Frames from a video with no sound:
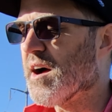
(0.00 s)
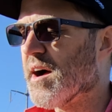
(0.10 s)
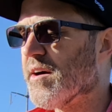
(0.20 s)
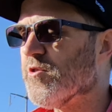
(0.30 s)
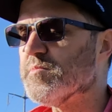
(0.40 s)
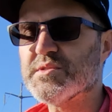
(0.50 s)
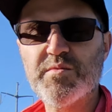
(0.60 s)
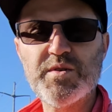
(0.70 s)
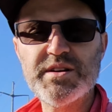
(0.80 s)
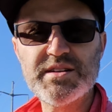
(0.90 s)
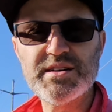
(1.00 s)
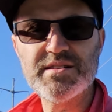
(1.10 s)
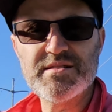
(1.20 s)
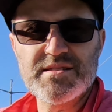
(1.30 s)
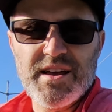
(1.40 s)
I hope someone
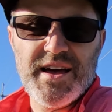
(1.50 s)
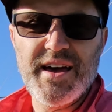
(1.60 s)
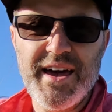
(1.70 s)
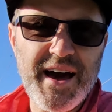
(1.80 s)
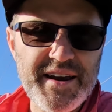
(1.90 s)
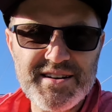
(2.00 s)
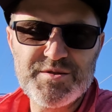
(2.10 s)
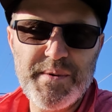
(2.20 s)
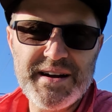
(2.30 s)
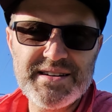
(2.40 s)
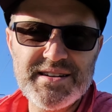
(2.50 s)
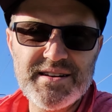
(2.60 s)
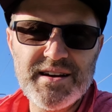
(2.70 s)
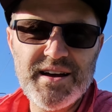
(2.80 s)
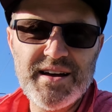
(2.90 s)
does an unexpected